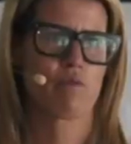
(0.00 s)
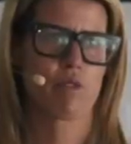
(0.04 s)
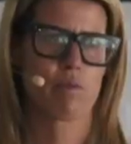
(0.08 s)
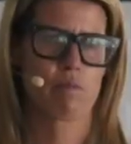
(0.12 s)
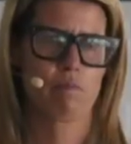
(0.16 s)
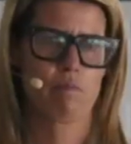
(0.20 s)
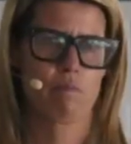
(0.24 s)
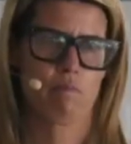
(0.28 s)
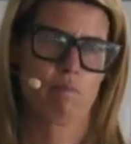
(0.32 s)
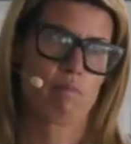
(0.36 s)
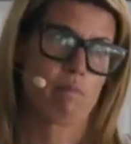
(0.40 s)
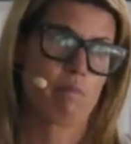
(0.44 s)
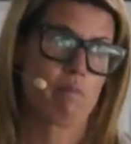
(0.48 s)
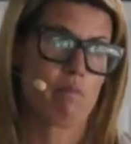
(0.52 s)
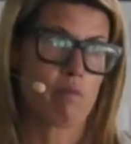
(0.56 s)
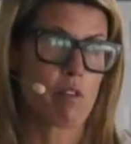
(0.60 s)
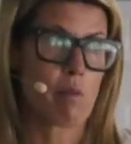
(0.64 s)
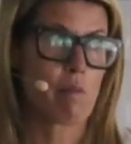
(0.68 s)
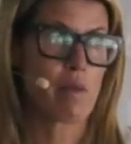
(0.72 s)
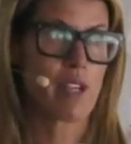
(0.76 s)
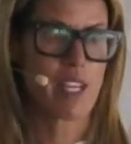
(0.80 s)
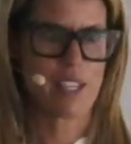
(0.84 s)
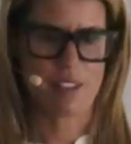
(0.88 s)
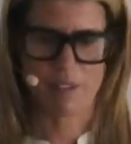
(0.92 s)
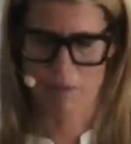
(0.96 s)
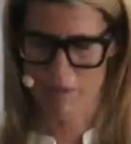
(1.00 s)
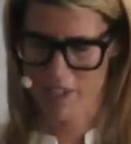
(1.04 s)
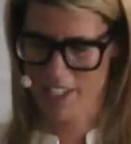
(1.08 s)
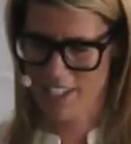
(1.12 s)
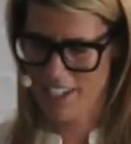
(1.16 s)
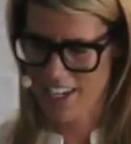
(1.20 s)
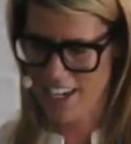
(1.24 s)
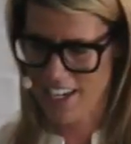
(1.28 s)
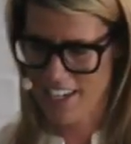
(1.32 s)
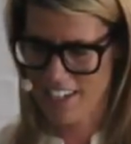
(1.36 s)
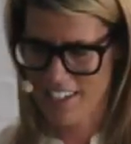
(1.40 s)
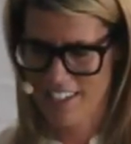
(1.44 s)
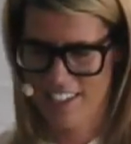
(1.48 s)
won't repeat the
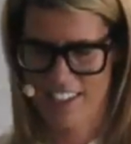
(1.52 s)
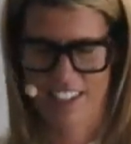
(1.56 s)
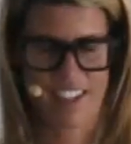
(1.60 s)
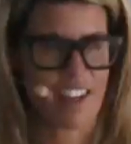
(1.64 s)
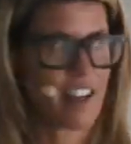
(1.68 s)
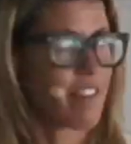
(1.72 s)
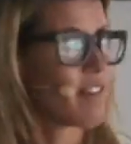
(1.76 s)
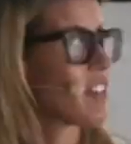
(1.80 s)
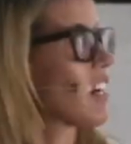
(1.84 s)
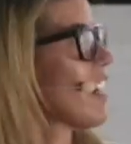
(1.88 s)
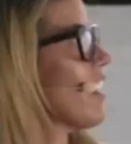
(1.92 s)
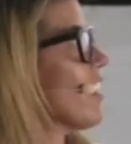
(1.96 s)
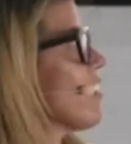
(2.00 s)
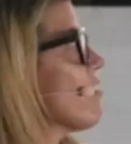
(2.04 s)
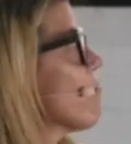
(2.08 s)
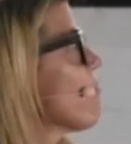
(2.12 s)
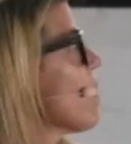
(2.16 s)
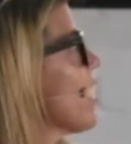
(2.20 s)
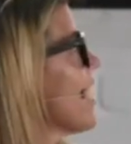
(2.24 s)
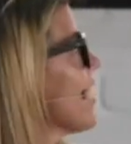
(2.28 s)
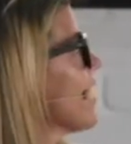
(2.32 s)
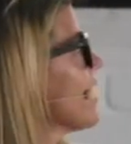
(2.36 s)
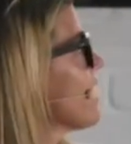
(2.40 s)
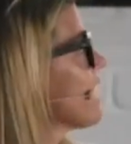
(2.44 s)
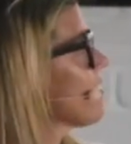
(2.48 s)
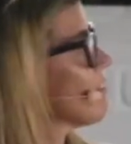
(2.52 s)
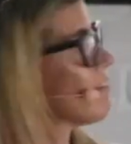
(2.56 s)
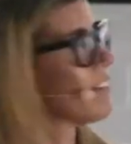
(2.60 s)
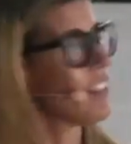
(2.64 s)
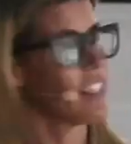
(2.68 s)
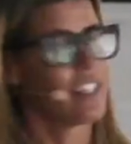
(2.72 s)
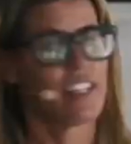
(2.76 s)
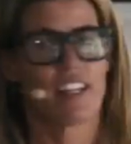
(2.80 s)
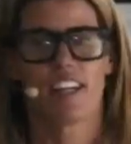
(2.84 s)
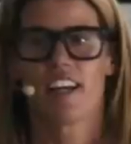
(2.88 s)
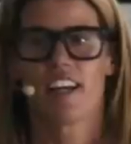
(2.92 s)
mistakes that I've kind of made.